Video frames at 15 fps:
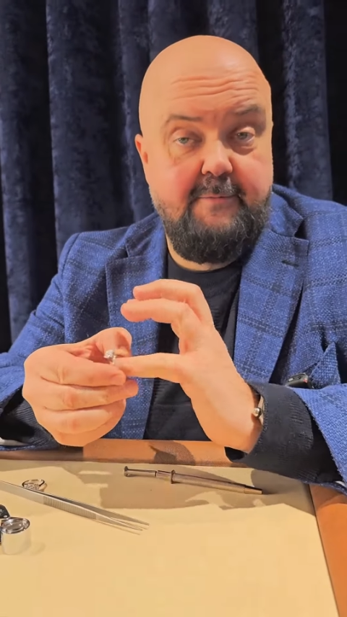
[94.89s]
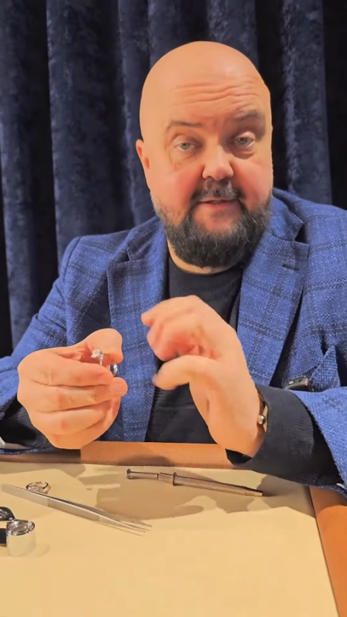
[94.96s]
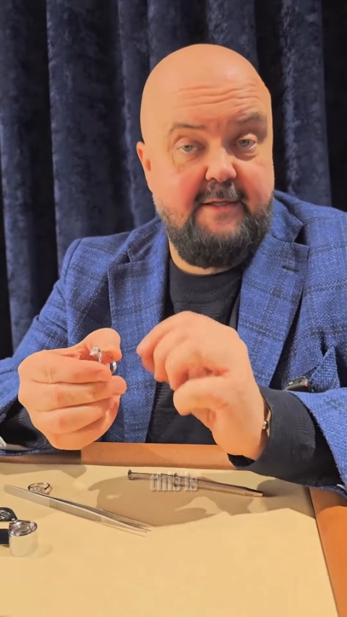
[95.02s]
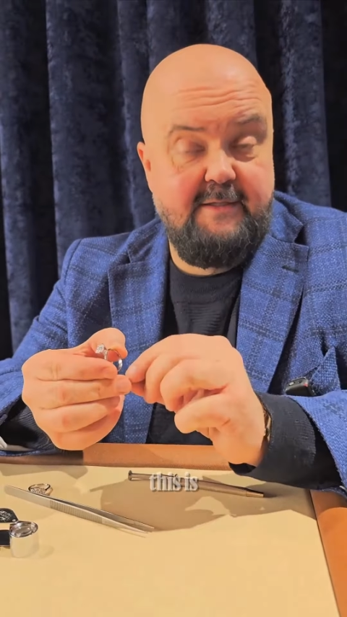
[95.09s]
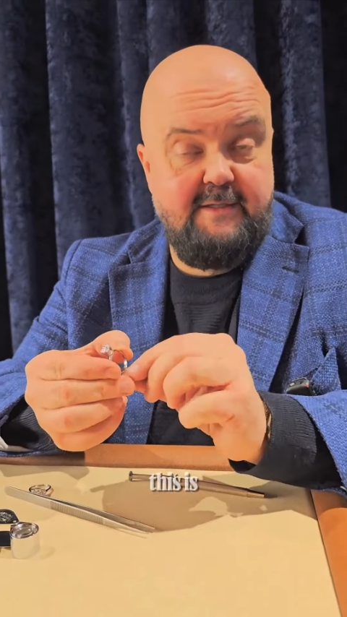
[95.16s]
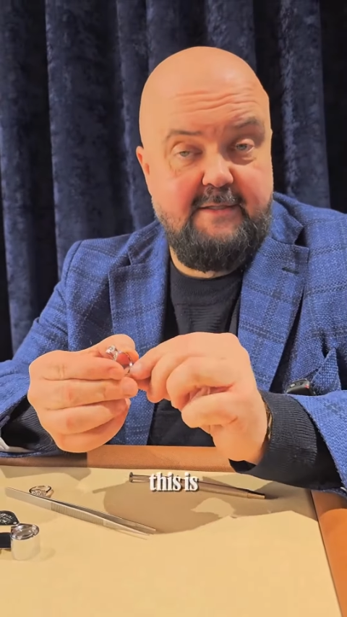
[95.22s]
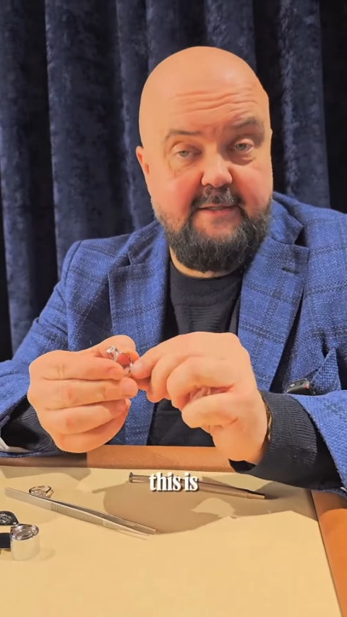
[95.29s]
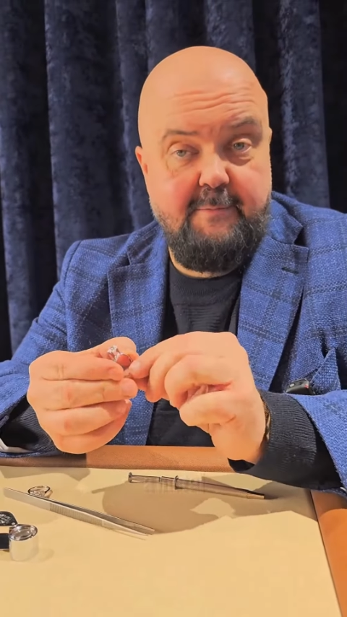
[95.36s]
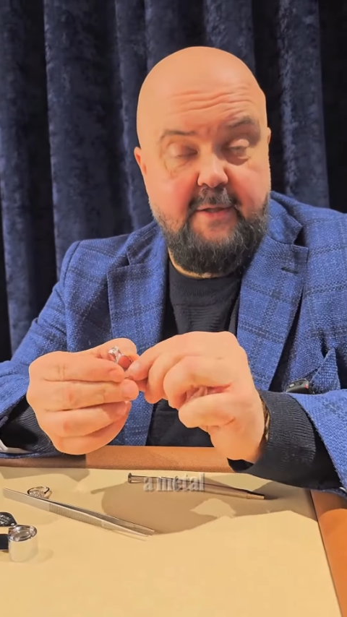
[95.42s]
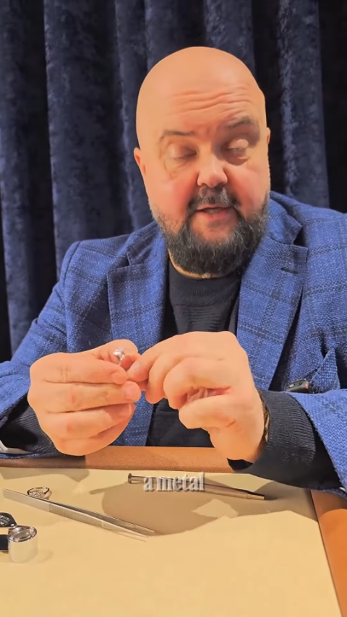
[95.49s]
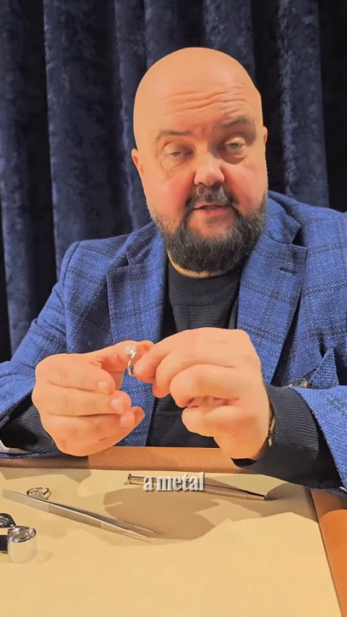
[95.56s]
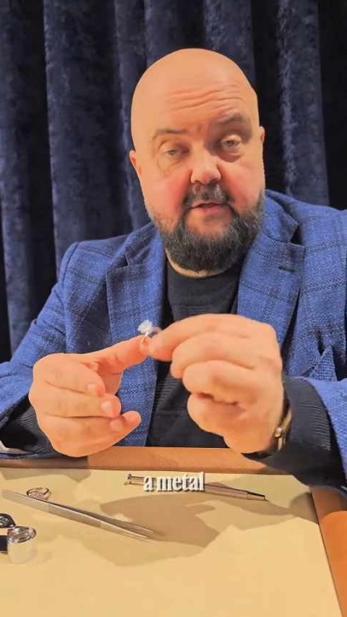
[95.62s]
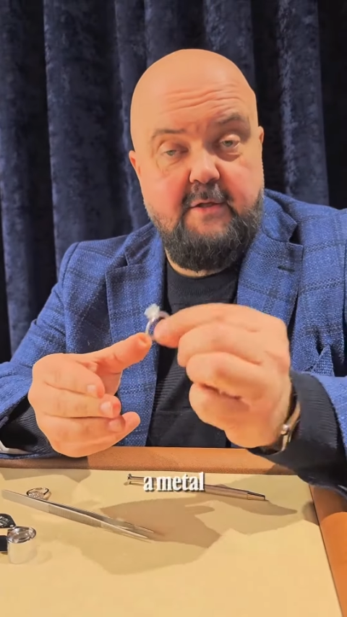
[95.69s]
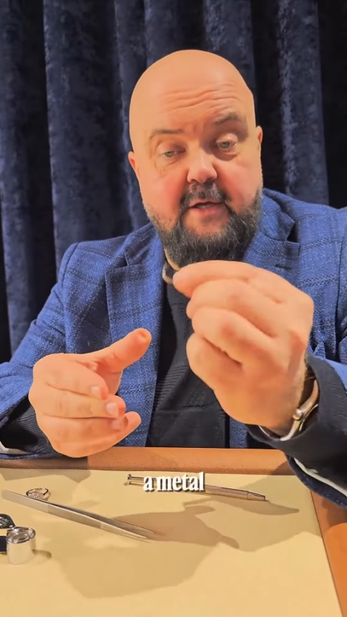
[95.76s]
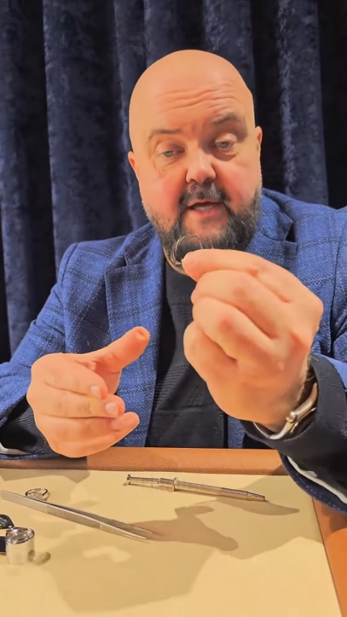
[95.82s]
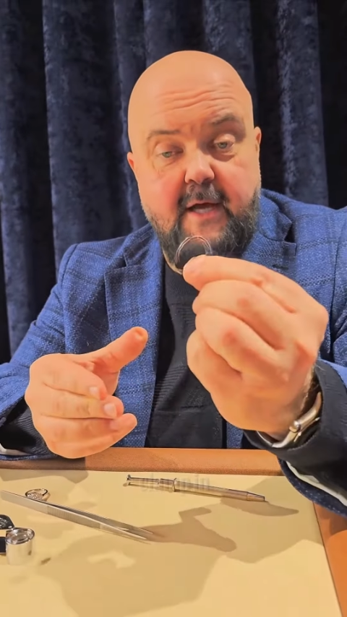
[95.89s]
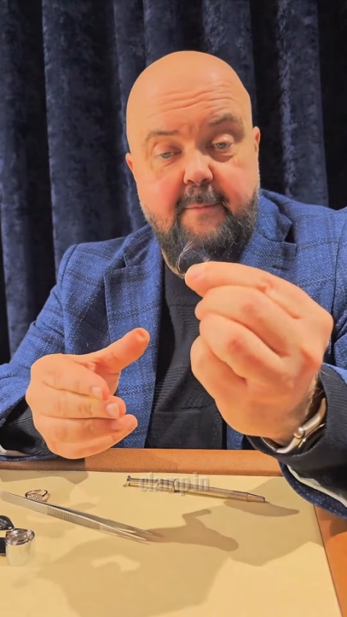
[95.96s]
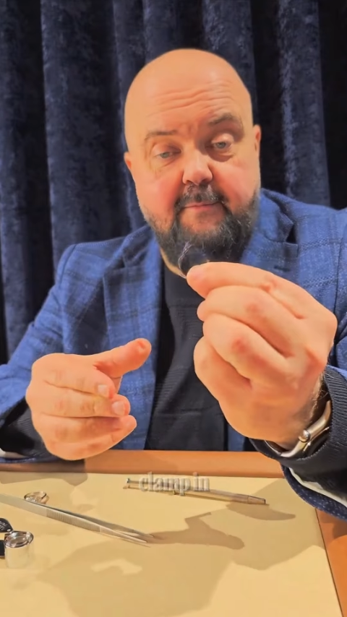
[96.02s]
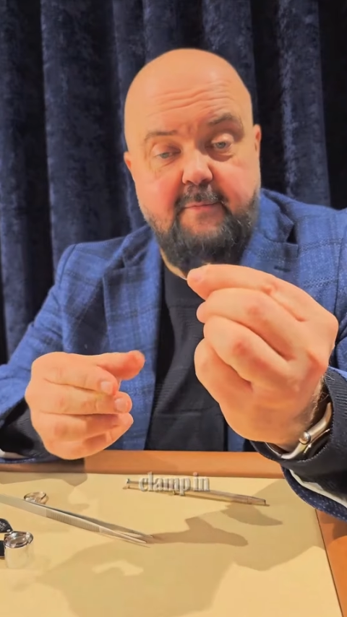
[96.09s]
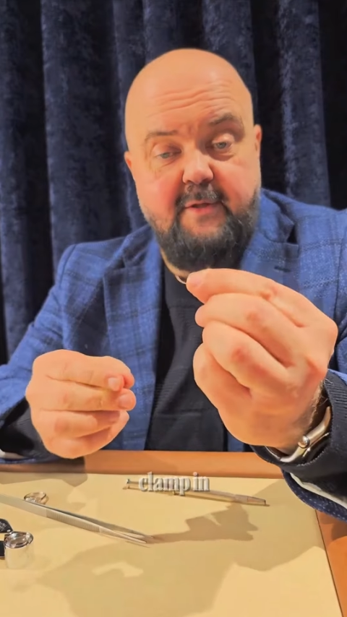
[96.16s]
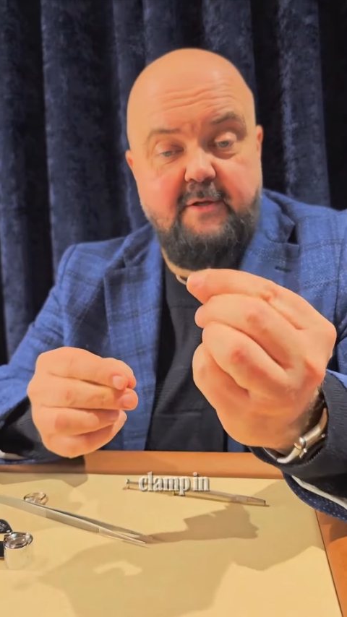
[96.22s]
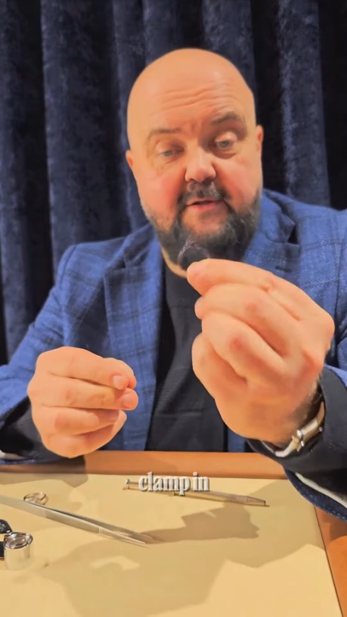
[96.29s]
This is a metal
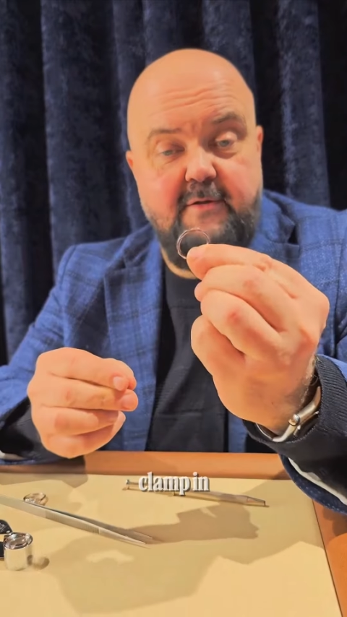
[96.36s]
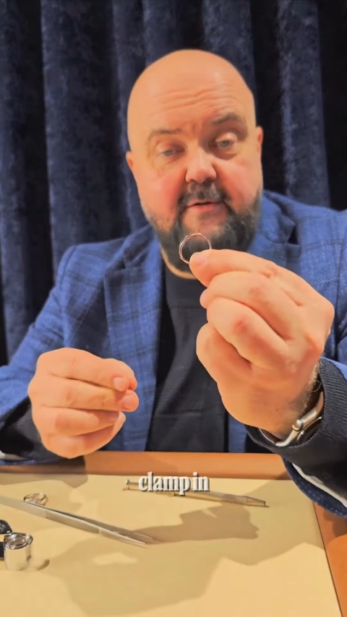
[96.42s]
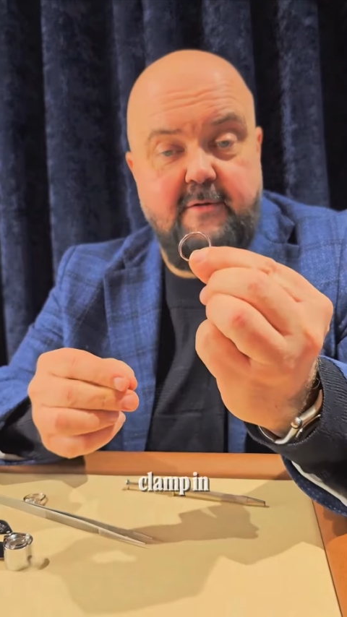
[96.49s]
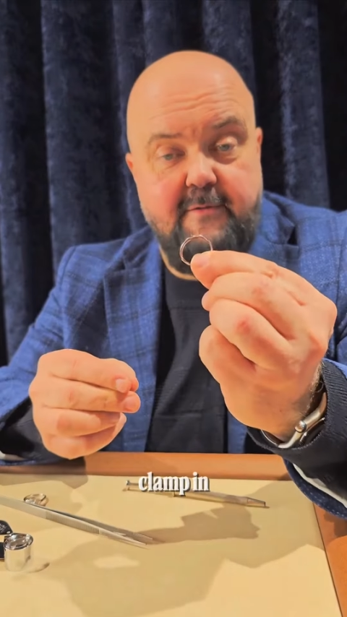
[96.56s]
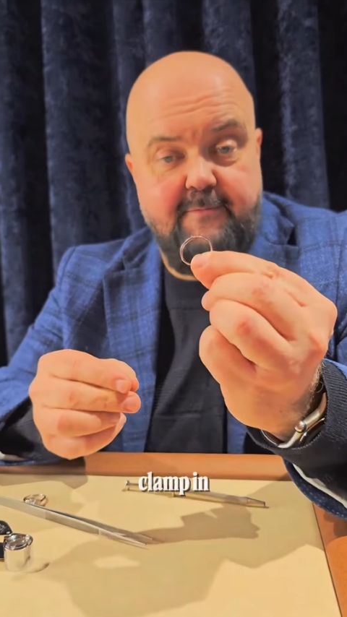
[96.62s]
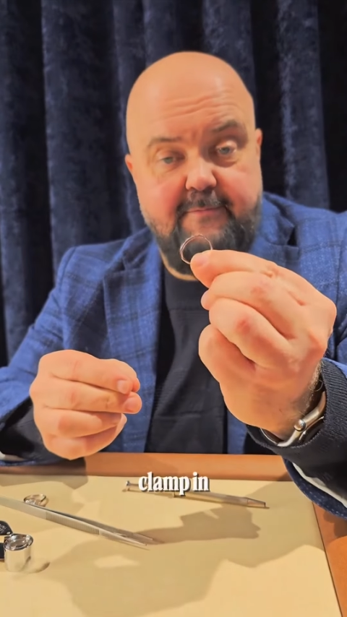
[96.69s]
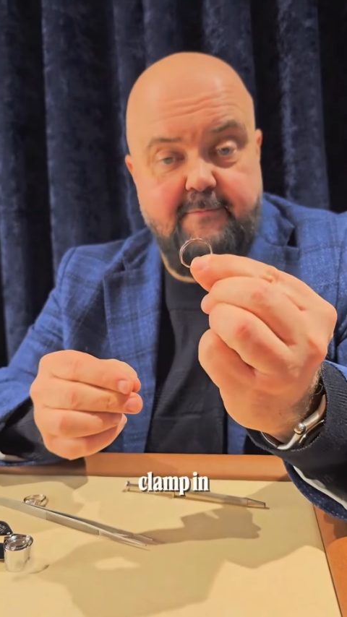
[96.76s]
clamp in